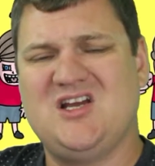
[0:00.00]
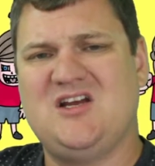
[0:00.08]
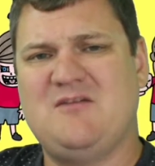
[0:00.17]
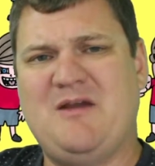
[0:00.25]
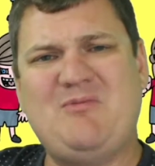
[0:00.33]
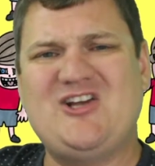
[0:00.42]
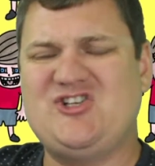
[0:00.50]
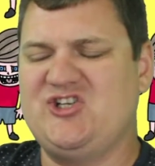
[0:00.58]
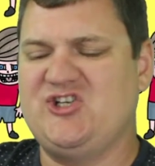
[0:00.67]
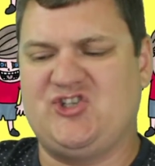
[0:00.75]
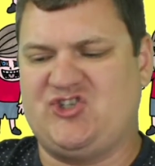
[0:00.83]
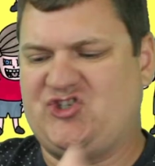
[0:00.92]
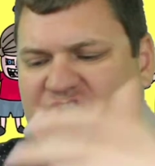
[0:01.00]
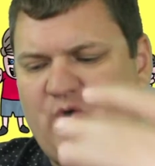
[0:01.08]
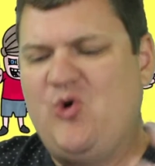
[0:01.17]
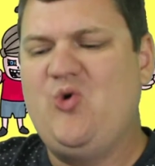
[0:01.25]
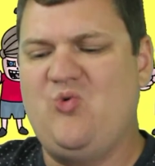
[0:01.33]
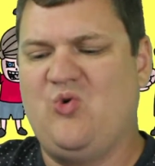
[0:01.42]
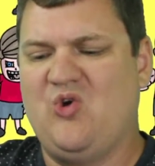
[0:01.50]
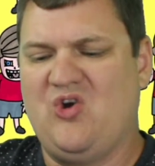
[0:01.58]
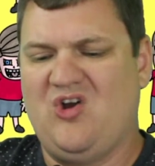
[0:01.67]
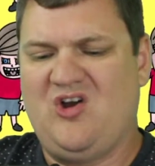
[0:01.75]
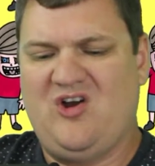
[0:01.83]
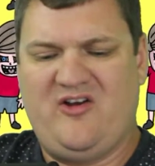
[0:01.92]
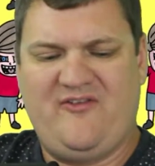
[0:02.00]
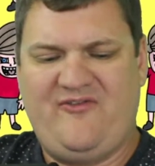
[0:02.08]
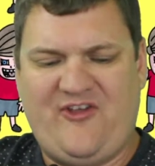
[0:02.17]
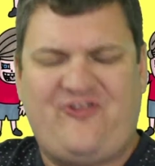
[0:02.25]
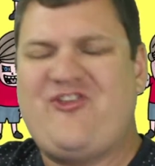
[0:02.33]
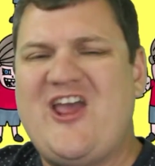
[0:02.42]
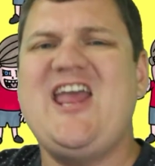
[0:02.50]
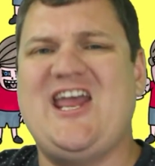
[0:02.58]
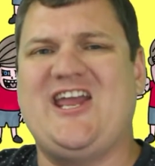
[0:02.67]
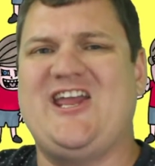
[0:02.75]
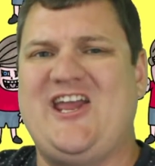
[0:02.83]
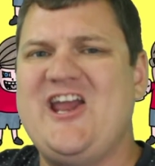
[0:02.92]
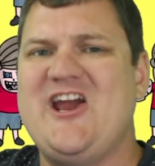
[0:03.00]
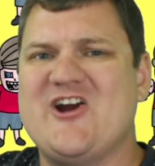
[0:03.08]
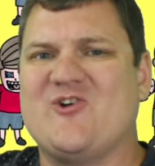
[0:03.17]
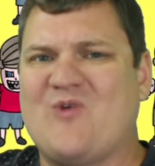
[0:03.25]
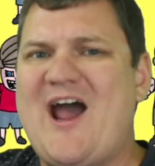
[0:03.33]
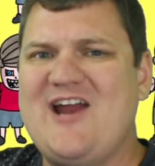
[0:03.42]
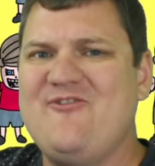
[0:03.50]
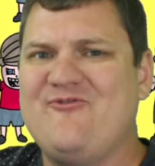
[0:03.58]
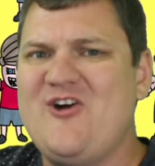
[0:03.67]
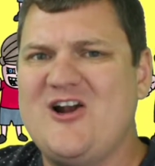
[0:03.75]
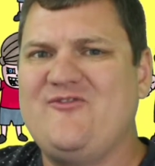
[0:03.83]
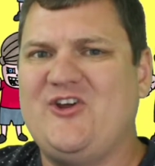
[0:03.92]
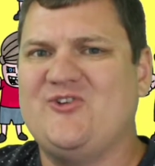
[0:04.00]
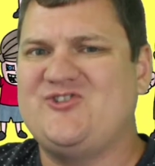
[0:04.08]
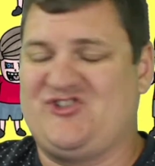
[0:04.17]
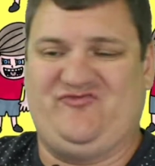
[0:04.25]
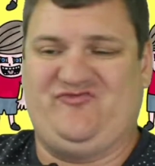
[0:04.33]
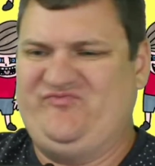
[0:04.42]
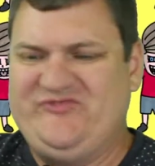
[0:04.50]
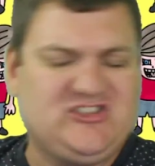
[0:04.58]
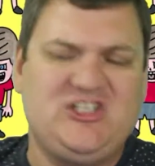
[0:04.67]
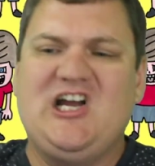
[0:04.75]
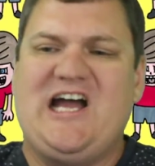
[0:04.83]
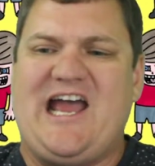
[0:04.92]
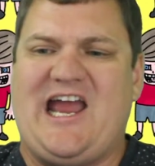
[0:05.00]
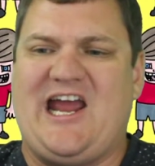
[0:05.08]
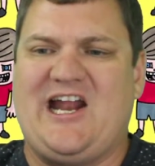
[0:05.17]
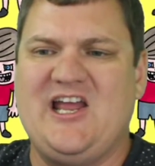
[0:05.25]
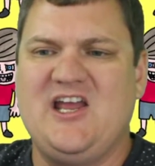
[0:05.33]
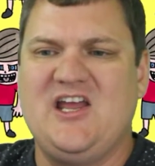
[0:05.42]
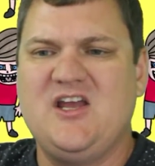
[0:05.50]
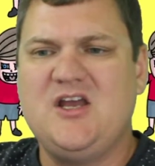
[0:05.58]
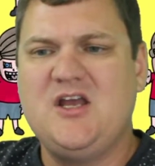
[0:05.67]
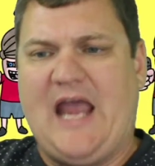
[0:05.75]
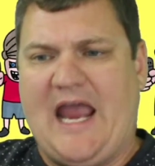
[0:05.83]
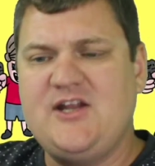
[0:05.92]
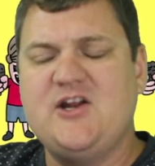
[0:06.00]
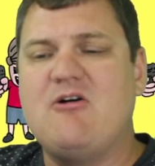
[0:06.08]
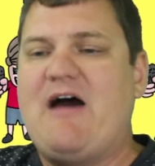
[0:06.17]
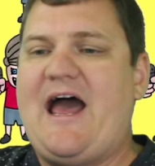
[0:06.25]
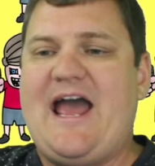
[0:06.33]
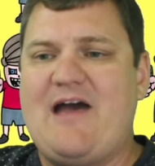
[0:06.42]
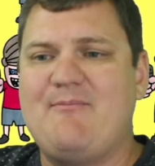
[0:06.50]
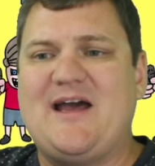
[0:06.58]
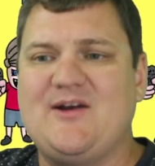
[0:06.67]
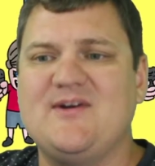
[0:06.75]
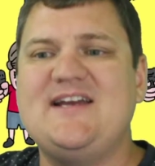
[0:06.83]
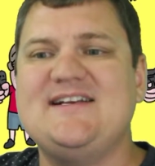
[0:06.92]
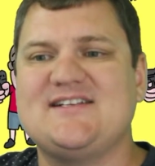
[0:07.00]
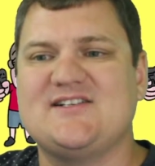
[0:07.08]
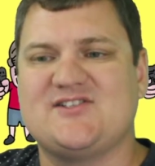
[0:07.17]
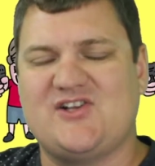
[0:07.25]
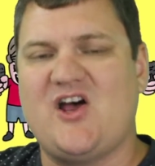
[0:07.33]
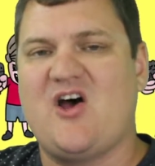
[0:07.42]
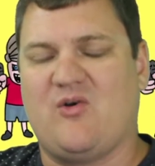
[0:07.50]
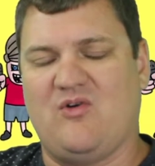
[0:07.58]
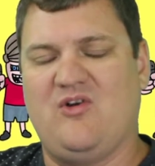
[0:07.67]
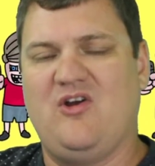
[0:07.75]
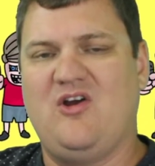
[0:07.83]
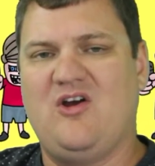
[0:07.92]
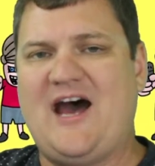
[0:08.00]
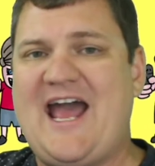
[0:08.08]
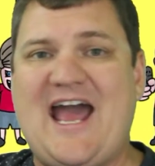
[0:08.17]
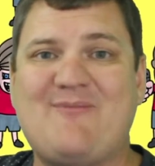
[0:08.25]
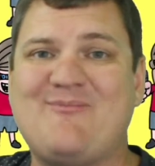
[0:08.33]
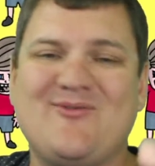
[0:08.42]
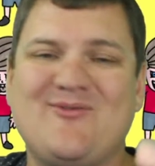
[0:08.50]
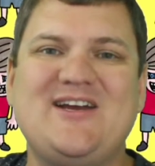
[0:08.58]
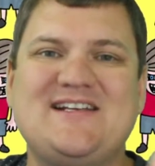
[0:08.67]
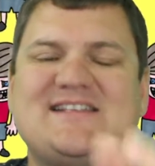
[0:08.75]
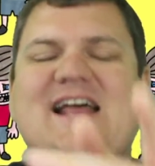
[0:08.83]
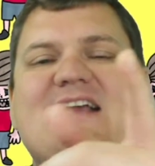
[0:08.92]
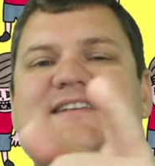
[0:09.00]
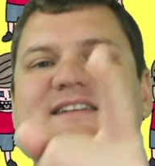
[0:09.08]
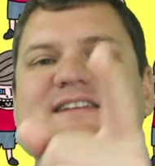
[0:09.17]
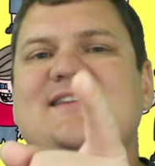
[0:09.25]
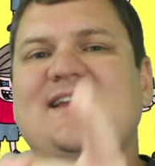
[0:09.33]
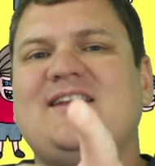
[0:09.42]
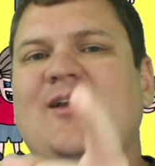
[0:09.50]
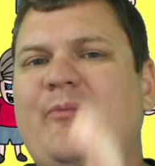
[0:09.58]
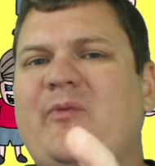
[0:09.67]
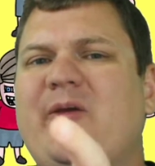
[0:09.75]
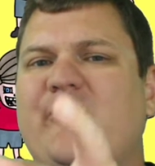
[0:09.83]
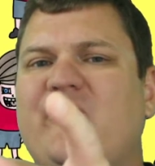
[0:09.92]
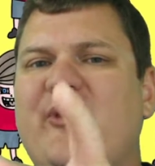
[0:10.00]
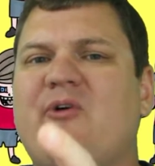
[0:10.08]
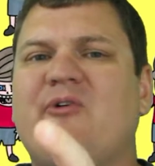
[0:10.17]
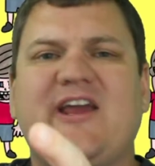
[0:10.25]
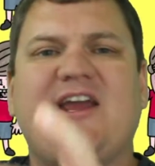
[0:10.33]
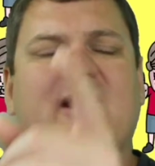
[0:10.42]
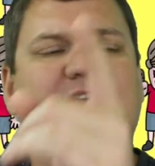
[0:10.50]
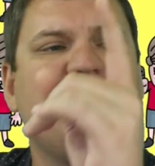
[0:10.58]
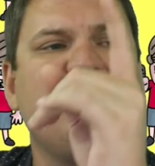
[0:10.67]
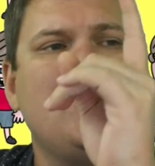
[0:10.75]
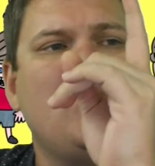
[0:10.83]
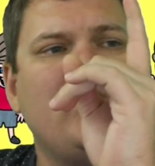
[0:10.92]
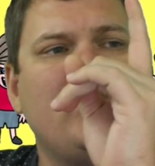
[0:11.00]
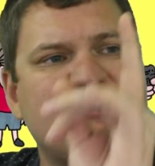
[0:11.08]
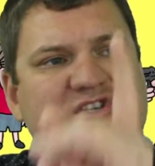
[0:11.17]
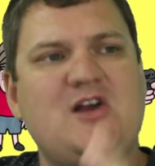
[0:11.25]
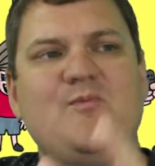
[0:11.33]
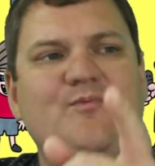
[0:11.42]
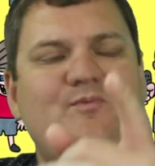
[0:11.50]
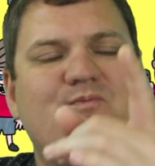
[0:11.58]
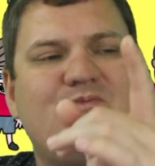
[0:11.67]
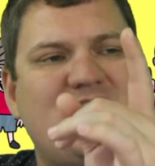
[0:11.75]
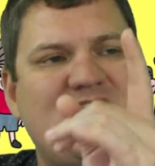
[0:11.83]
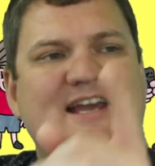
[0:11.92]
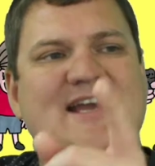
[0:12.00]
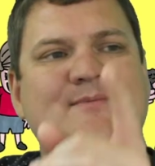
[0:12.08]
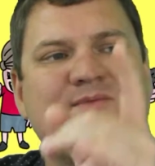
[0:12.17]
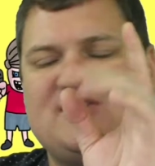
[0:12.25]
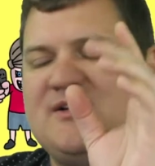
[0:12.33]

Maybe I should just do the thing here, right in front of you. Just do it. And, you know, I have my reasons, though. That's the thing that people don't get. Which sometimes...